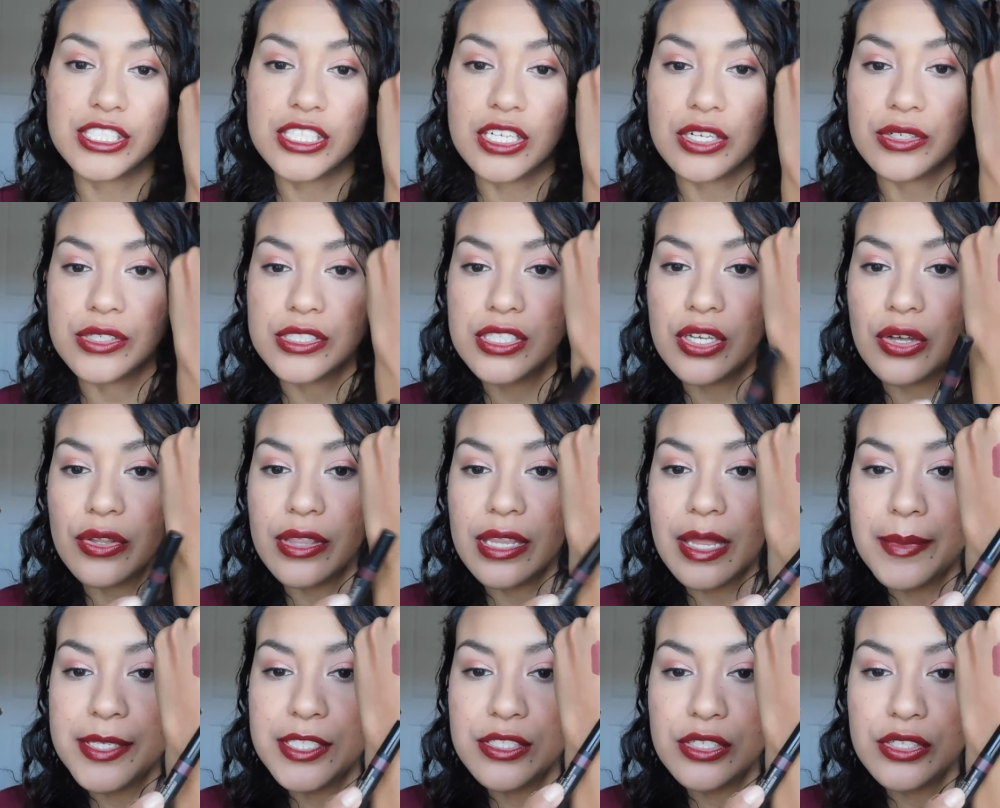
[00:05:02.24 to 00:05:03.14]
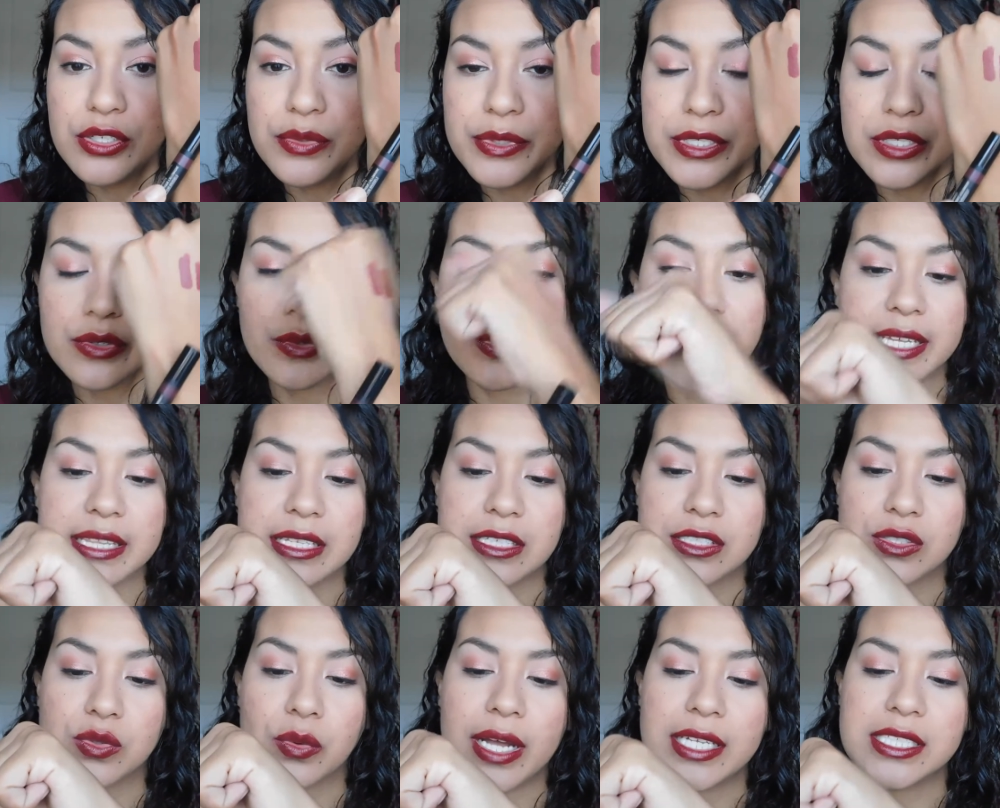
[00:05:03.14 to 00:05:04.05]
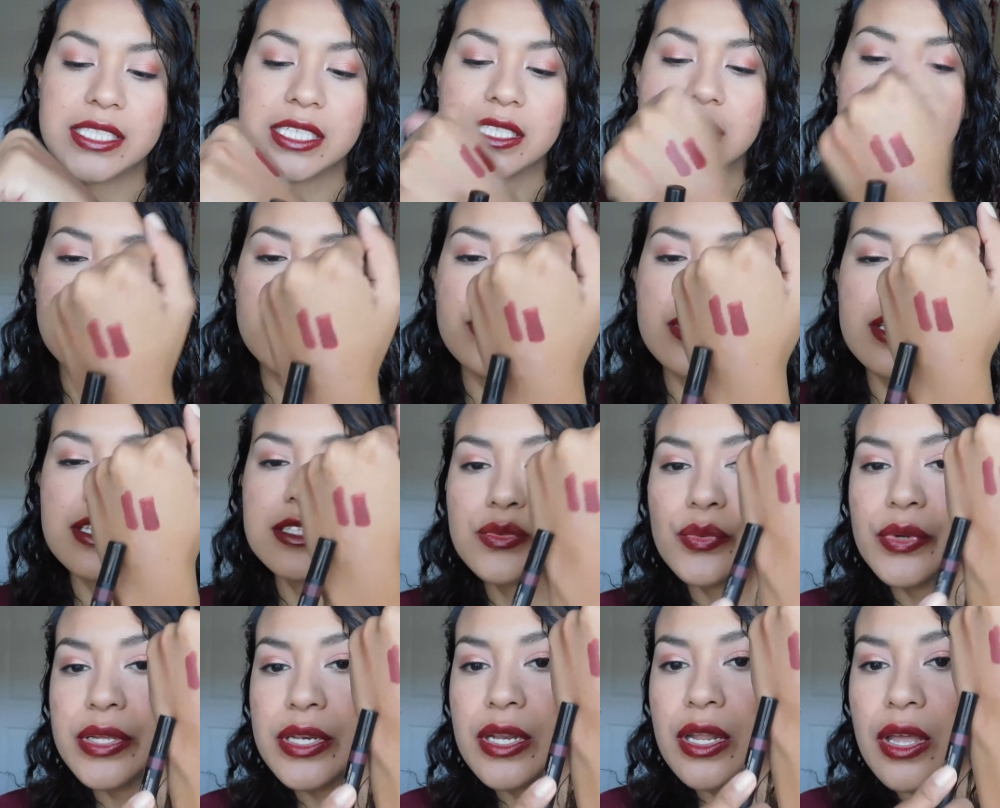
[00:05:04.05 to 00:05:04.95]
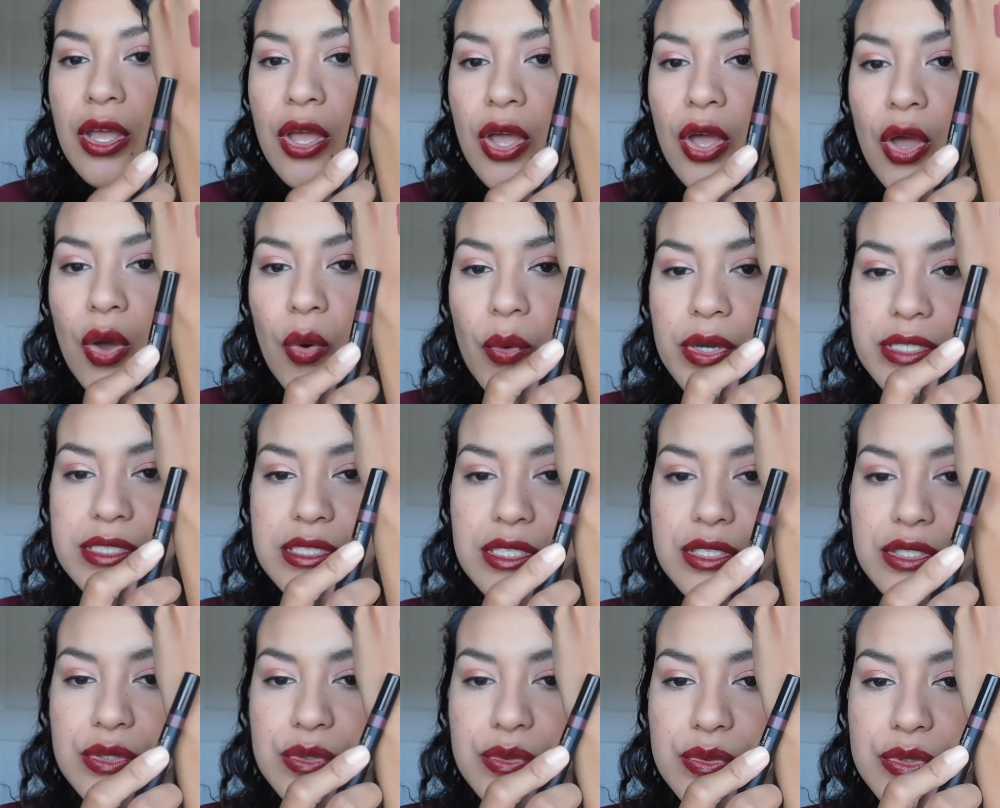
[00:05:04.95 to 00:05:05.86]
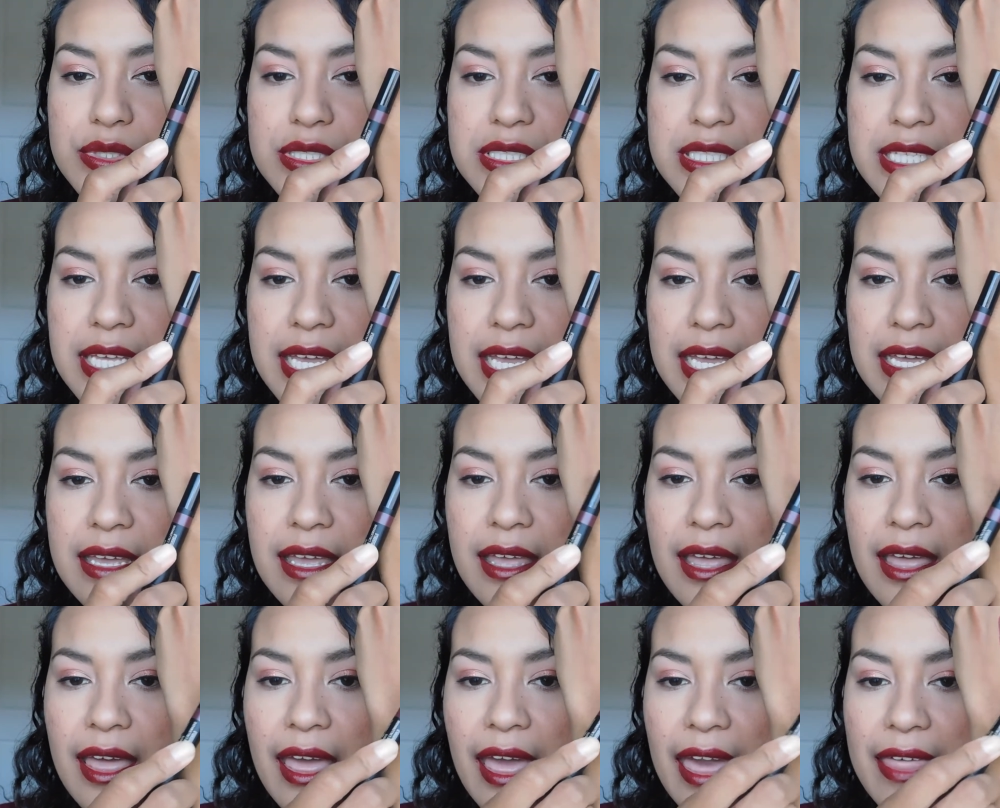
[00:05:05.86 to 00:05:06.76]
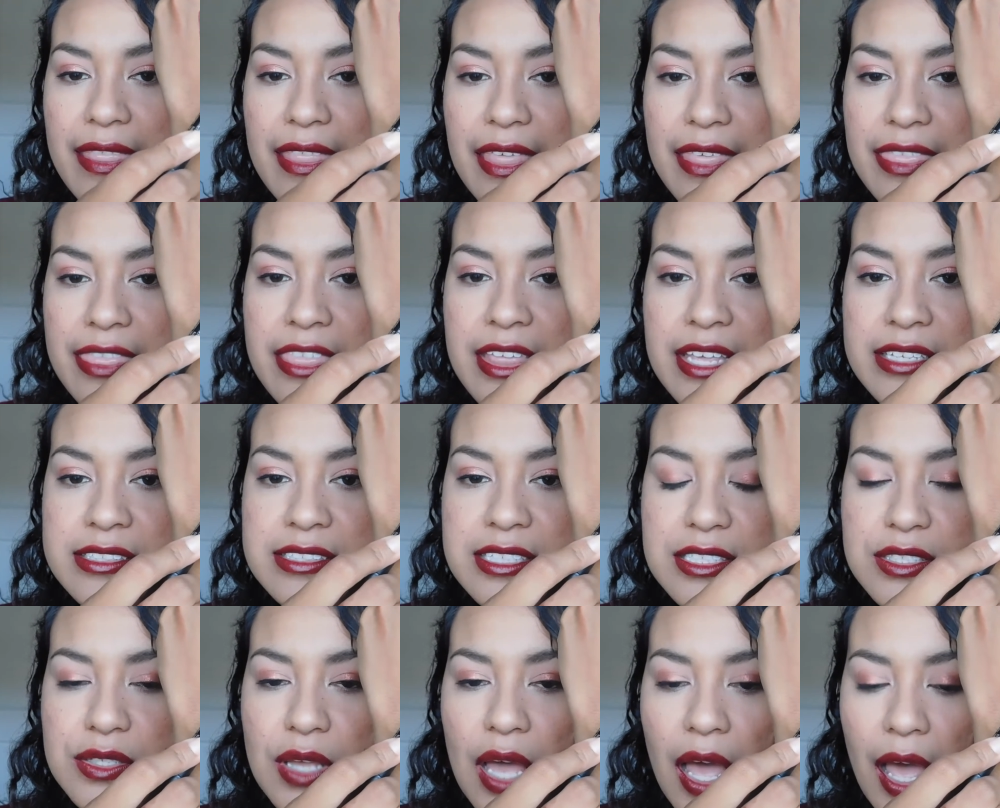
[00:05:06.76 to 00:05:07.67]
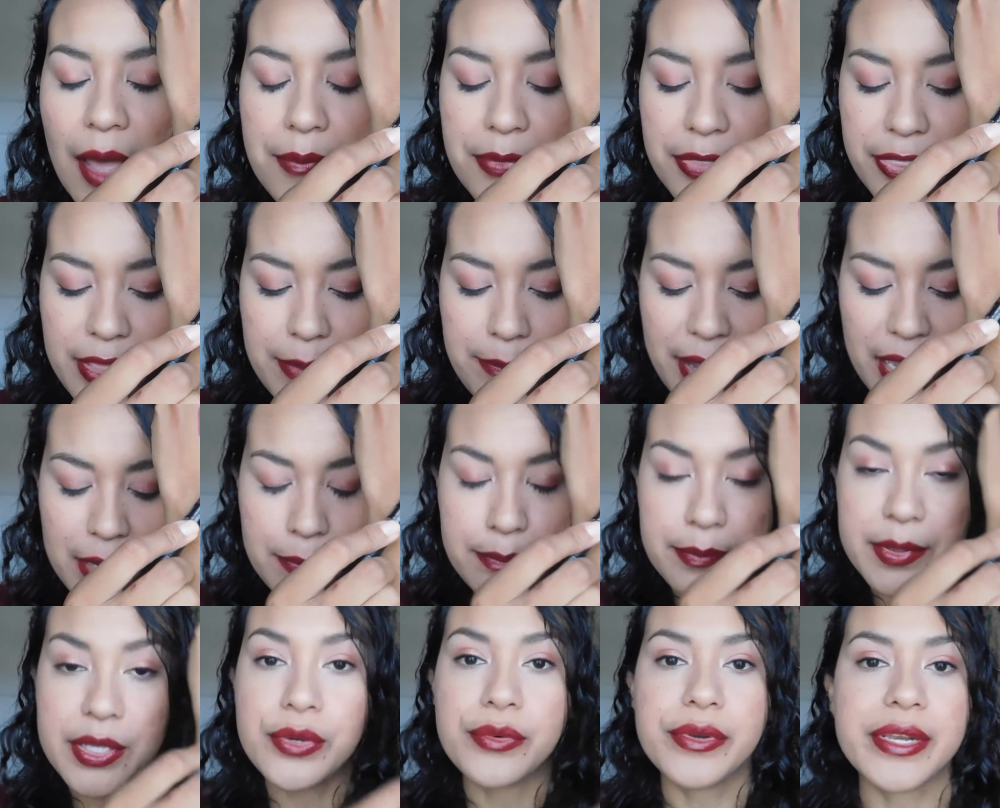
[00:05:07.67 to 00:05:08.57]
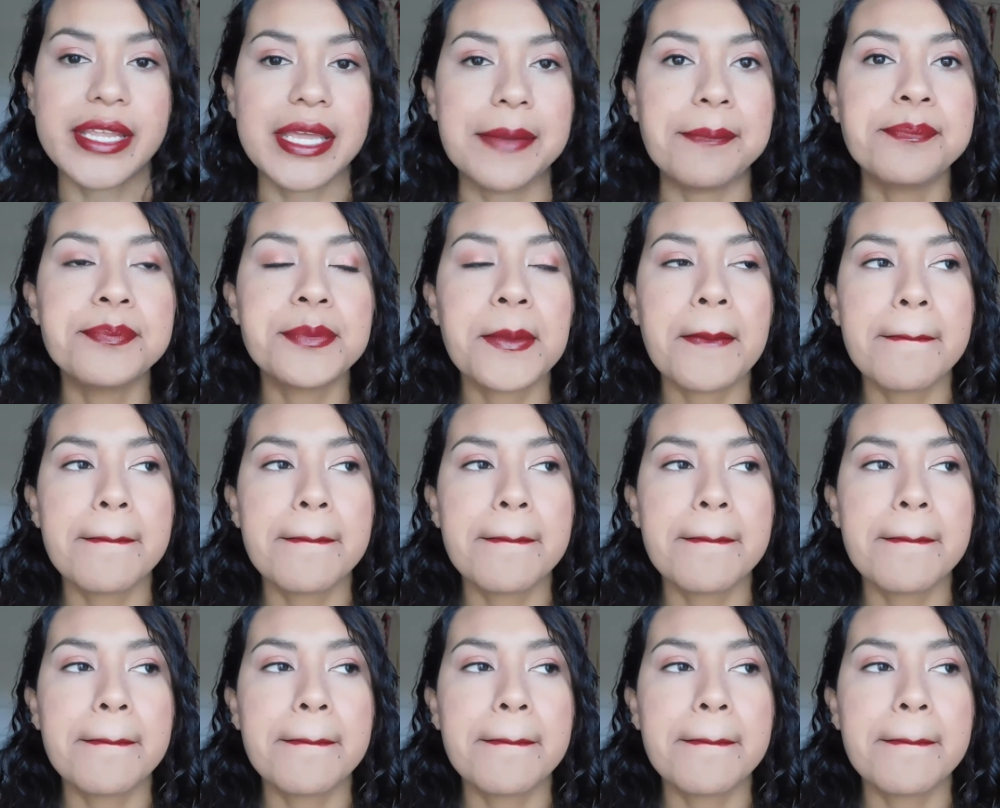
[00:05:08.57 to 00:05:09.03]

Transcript: tone. So let me show you real quick the swatches. So this one was the Nude Stick and then this is um, the Bite Beauty.